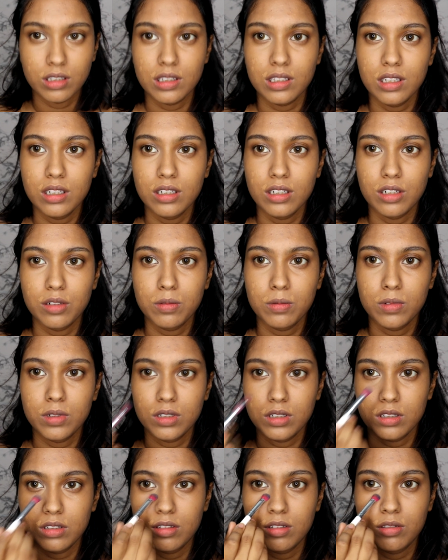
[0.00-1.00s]
And I don't
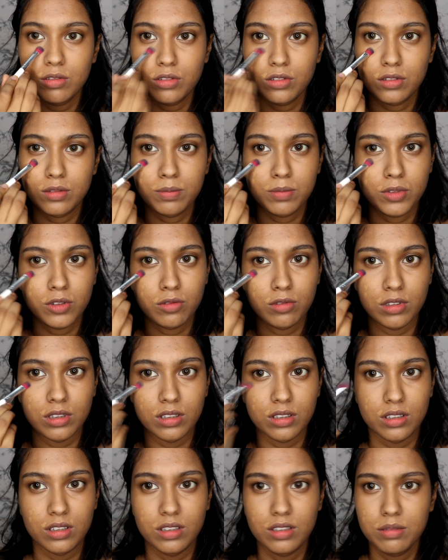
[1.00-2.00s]
want it to look super
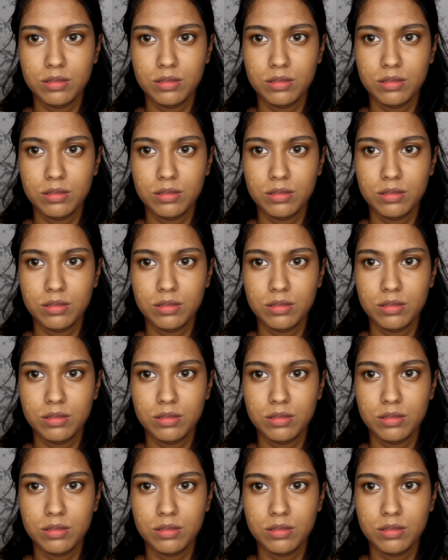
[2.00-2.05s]
weird.